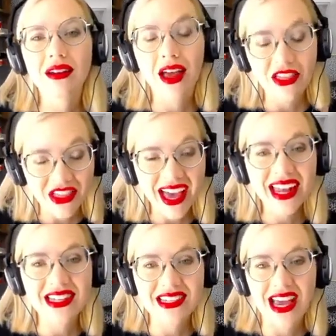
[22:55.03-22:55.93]
And
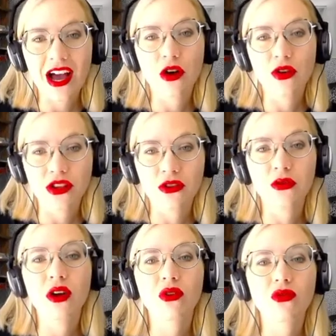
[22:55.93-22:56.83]
that is how
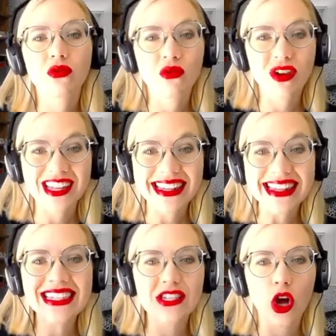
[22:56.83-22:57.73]
you
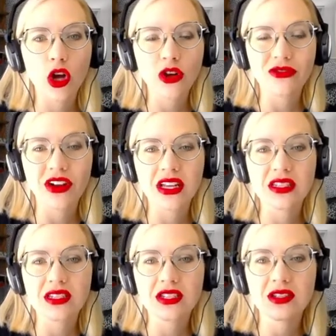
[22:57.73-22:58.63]
release all your
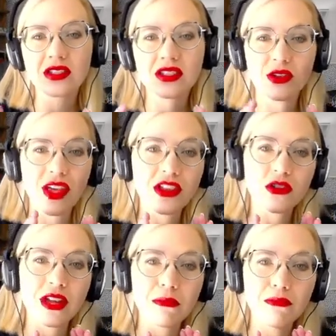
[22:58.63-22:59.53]
funds so that you
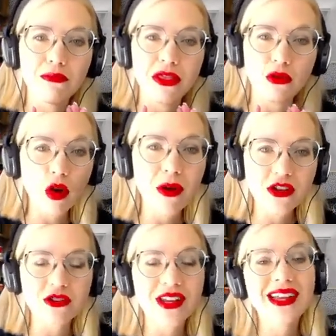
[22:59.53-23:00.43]
can throw them on
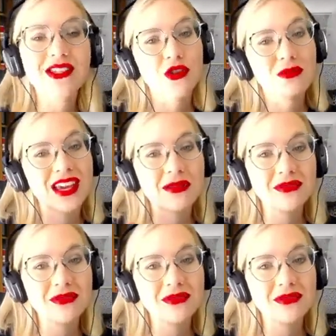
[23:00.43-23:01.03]
your debt so you can become